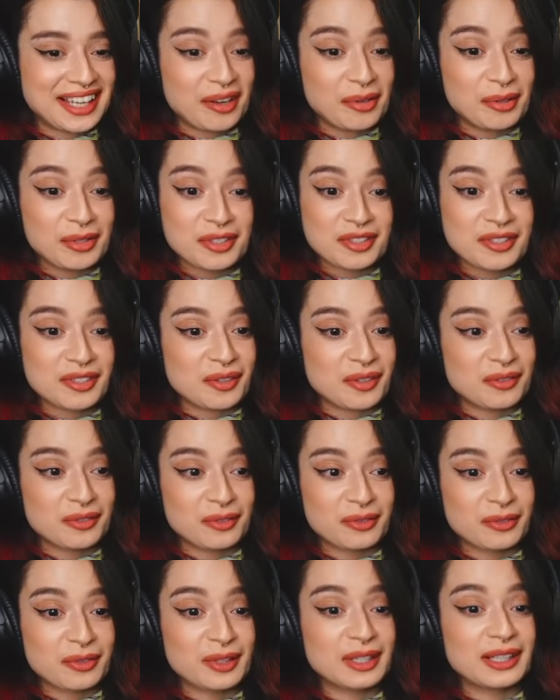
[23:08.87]
was
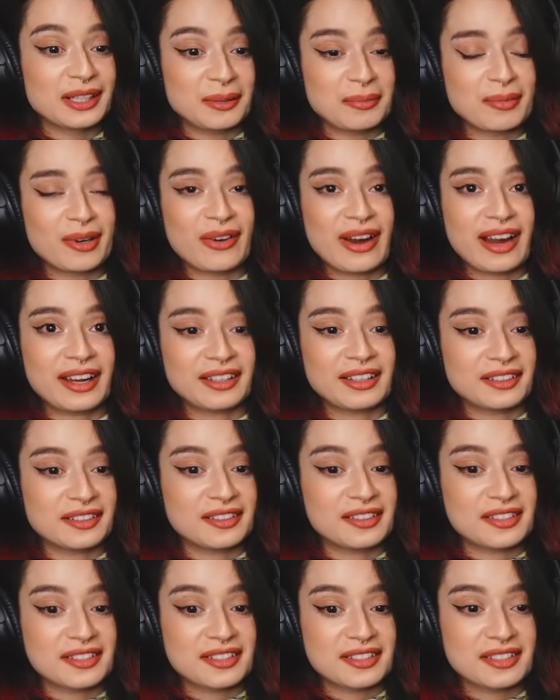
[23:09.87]
really
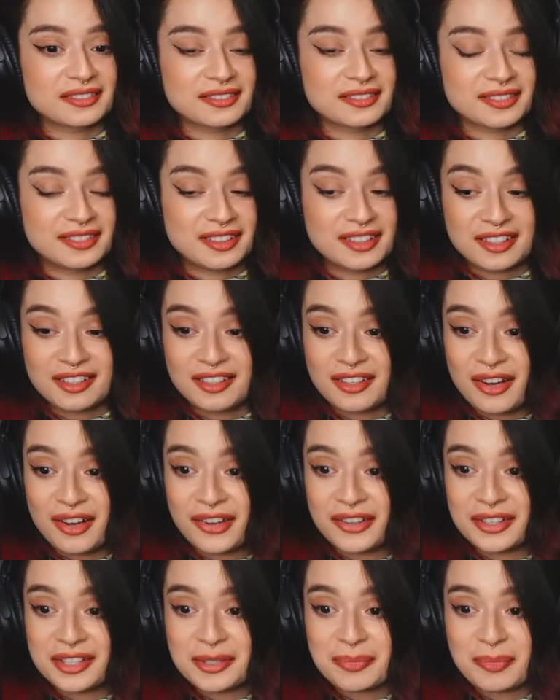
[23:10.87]
miraculous. Did
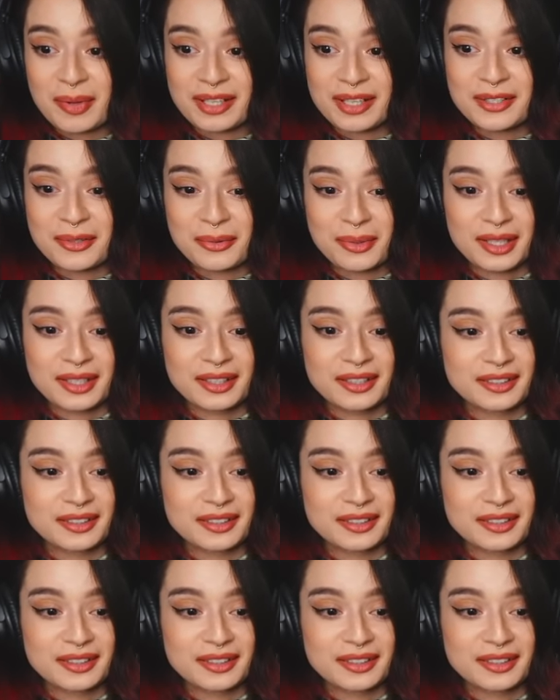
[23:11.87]
not expect to win.